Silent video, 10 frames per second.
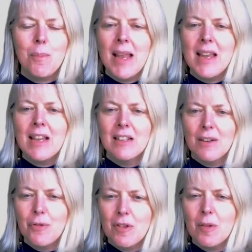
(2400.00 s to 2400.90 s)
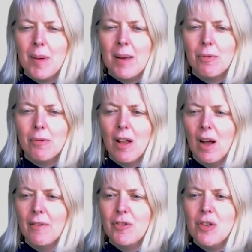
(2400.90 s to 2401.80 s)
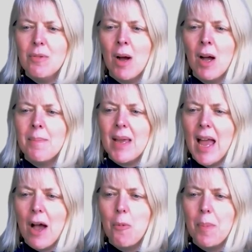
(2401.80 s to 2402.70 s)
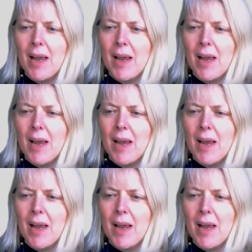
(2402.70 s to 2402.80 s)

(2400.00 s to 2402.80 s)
difference to people's lives, you might be helping